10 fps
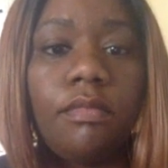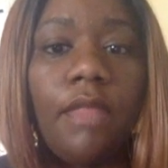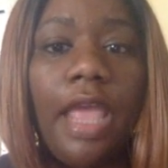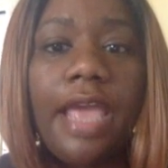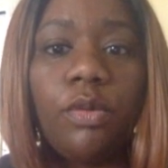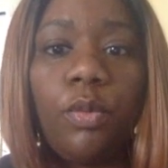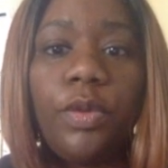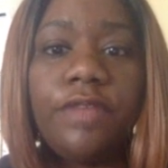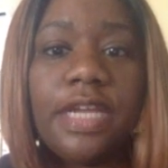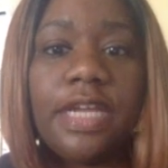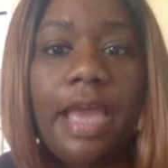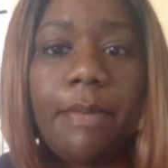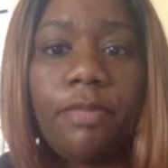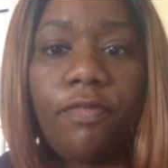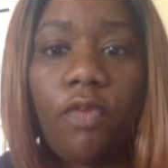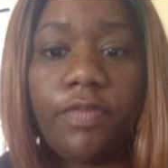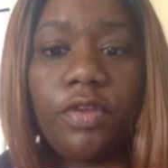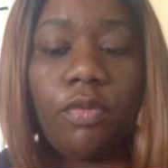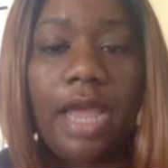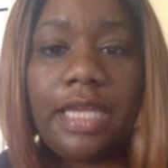and we've done that before. If you
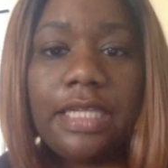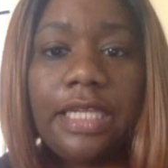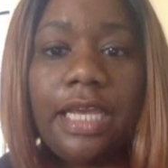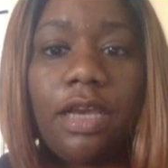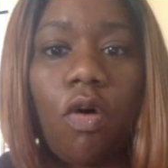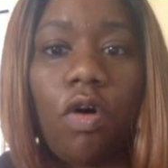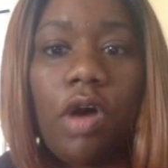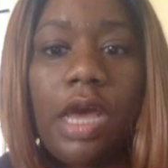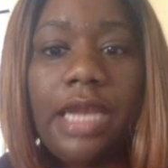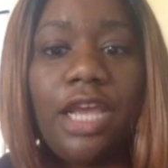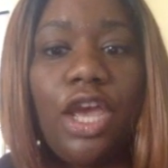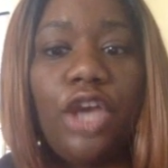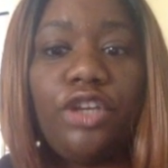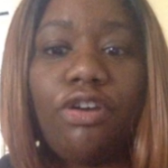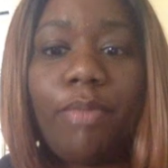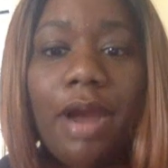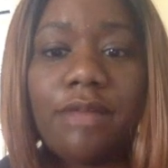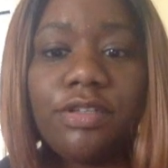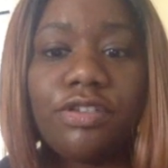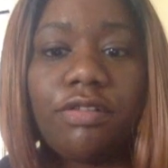right click on your
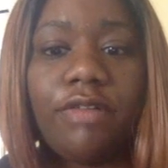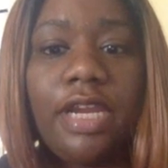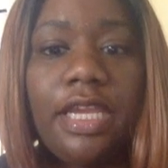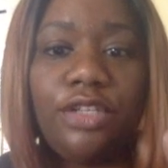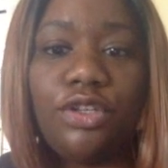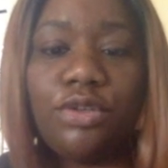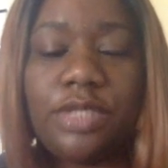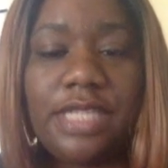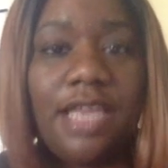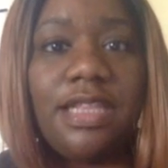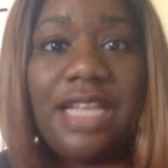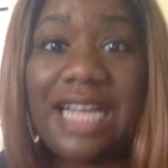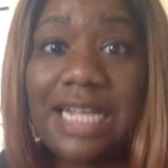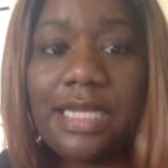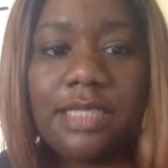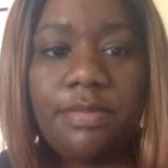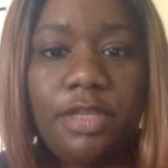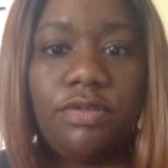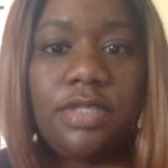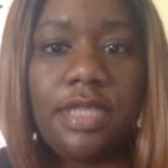browser screen, you'll see the context
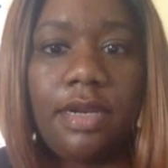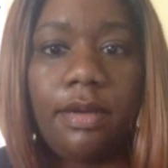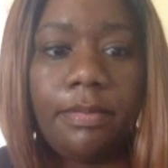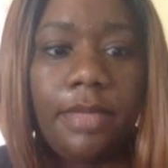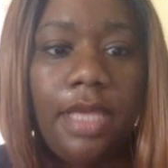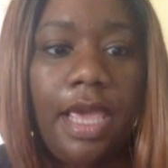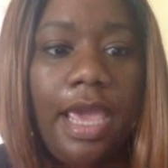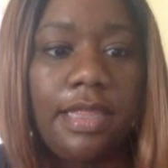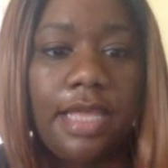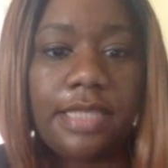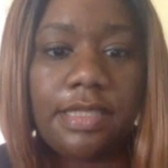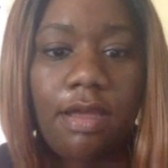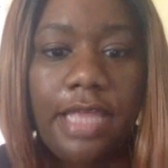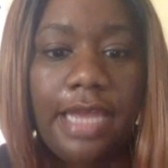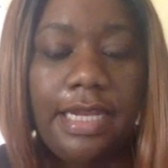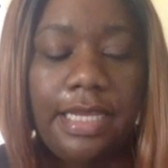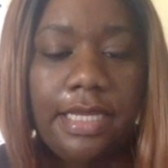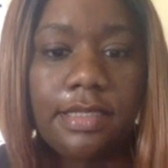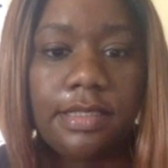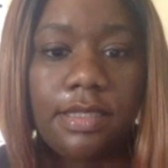menu set up. And that's all that
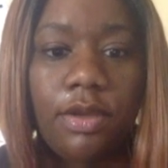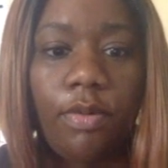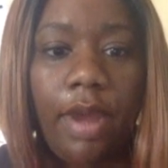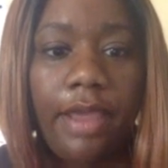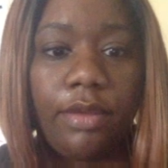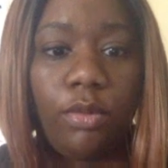is, right?